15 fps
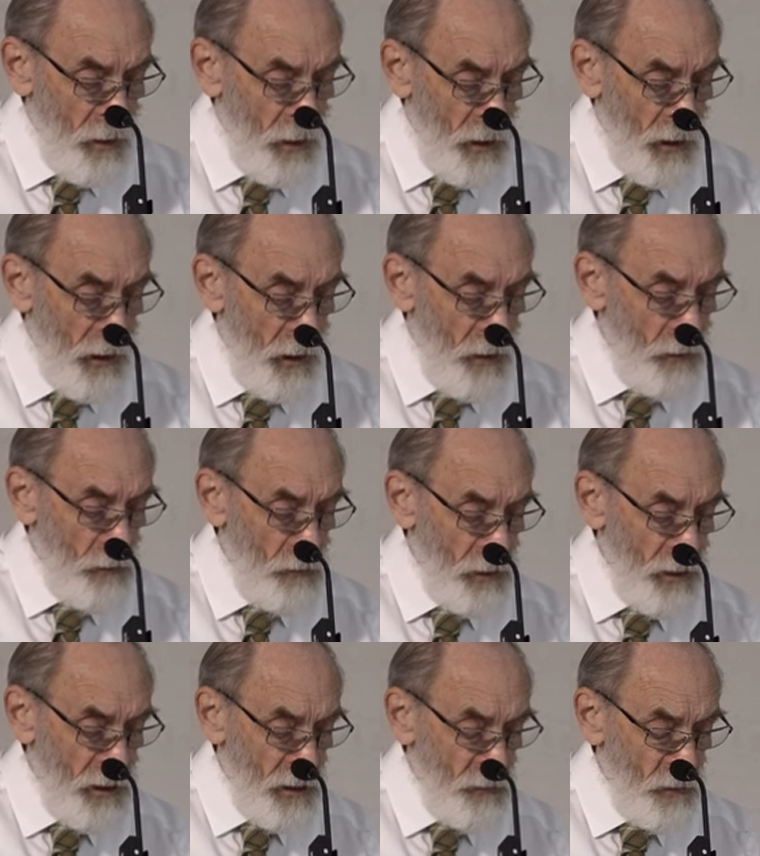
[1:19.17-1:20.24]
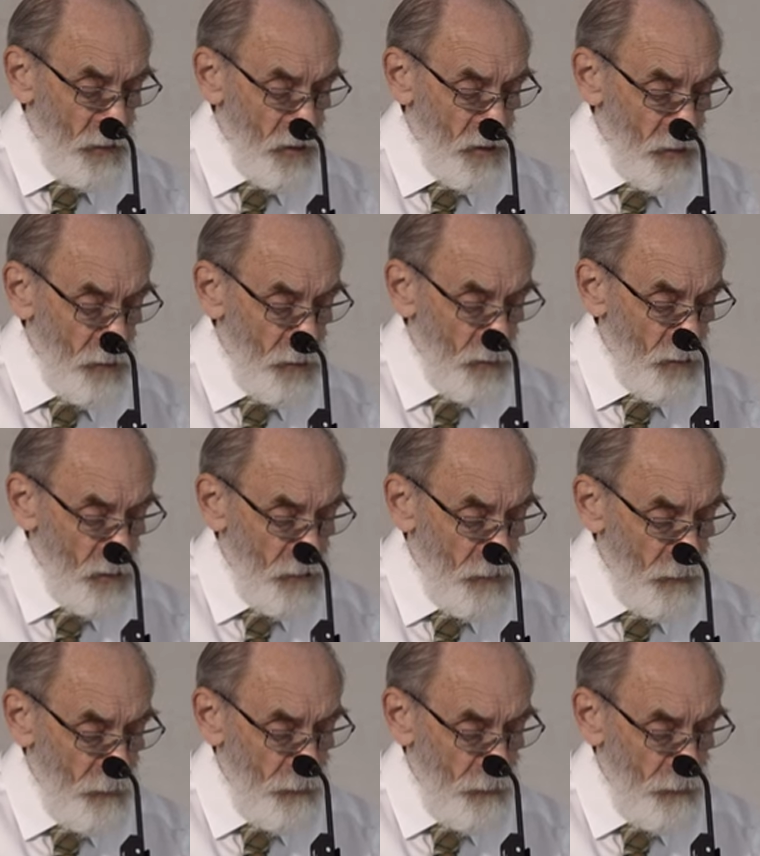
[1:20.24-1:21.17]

Hail, King of the Jews!